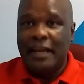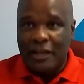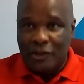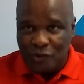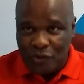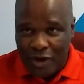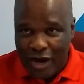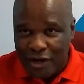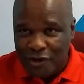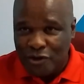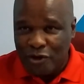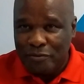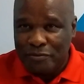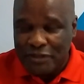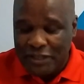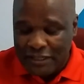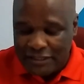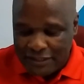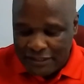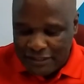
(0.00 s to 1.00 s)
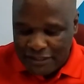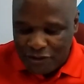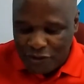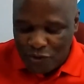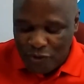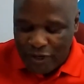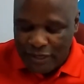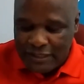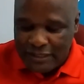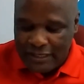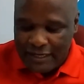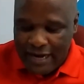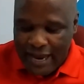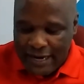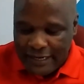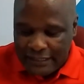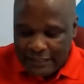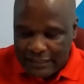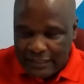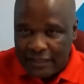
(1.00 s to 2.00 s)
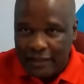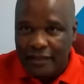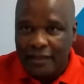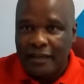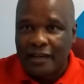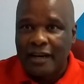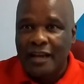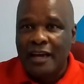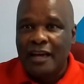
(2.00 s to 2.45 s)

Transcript: as we adopted it in 2019.